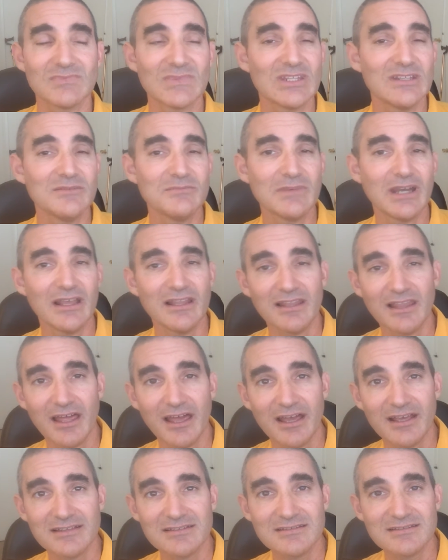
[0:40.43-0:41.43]
In my
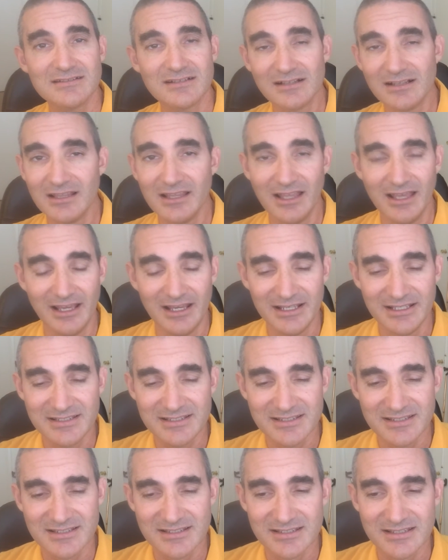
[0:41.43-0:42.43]
last
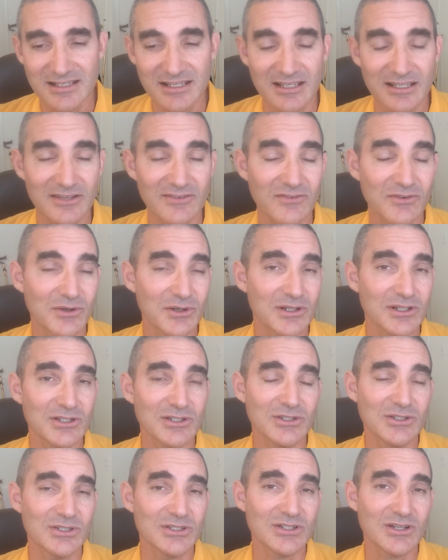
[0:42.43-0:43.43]
class, a very
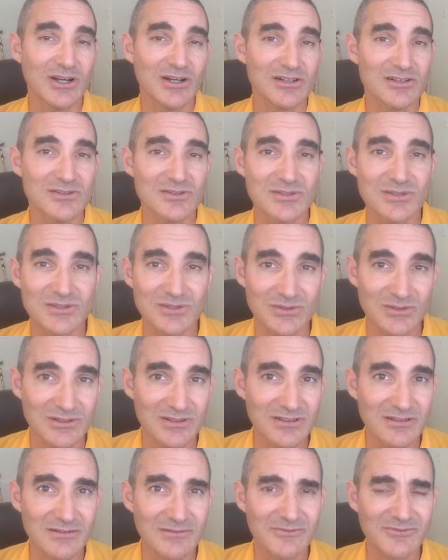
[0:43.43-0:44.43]
good hearted
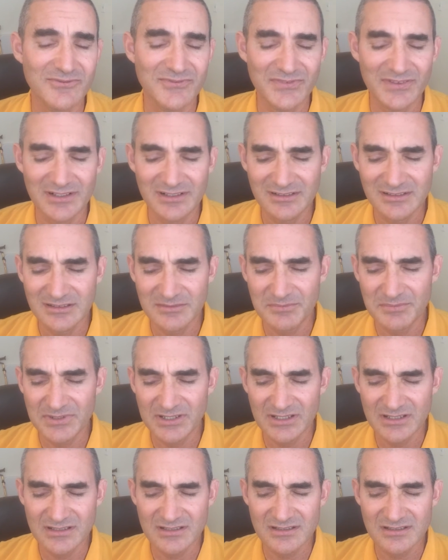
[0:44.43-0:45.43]
student felt a
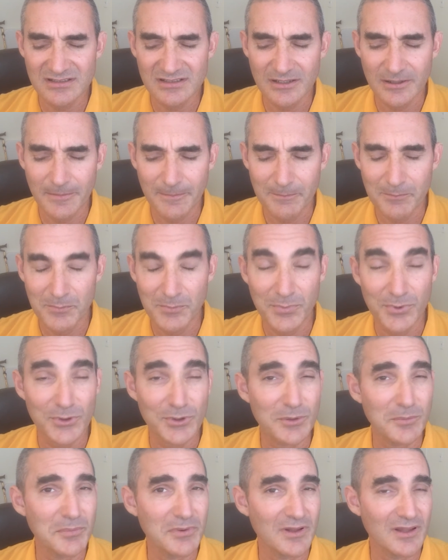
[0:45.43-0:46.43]
bit
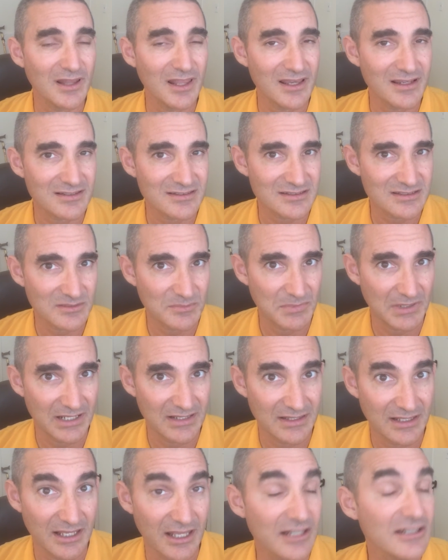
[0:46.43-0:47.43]
perplexed by
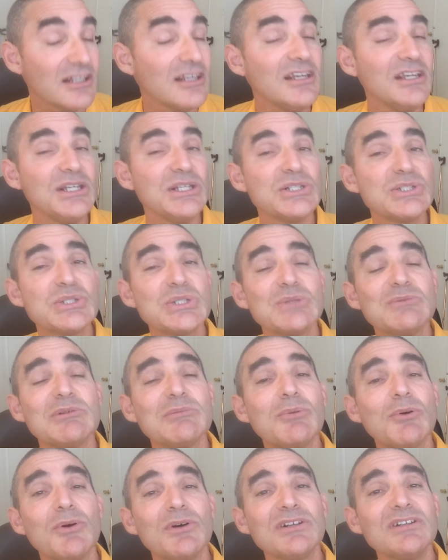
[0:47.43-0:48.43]
that. She
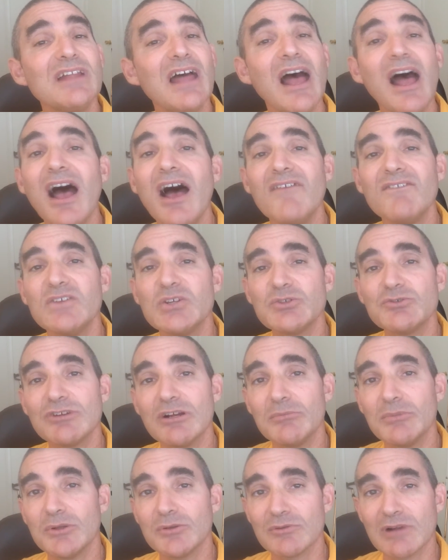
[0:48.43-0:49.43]
reported having
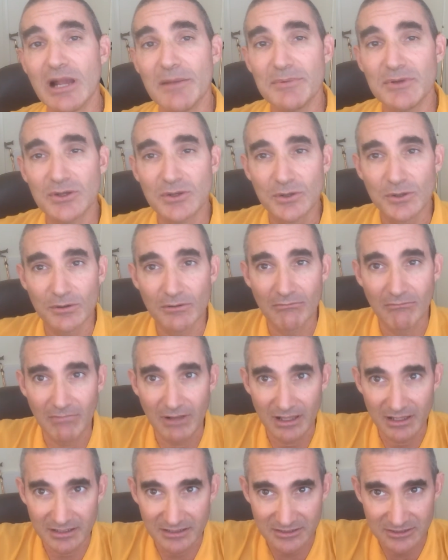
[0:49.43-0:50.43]
trouble wrapping her
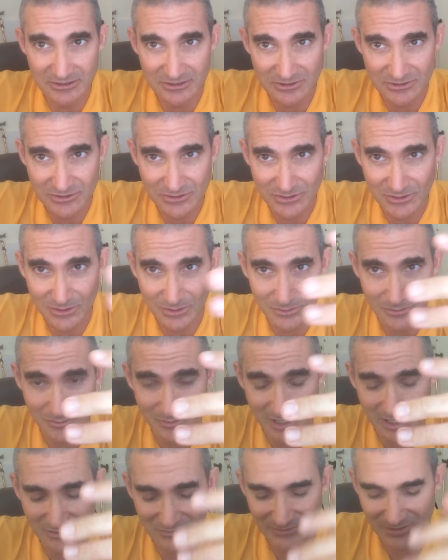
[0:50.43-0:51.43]
mind
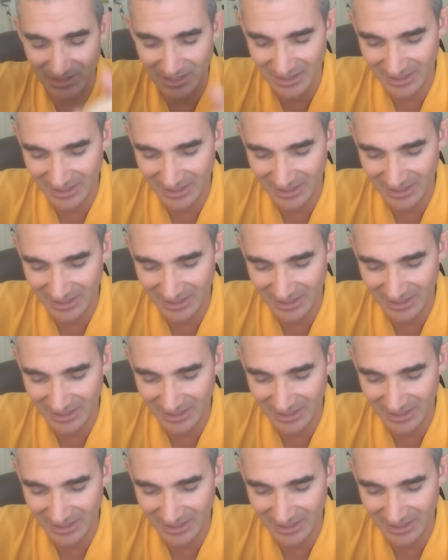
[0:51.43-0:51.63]
around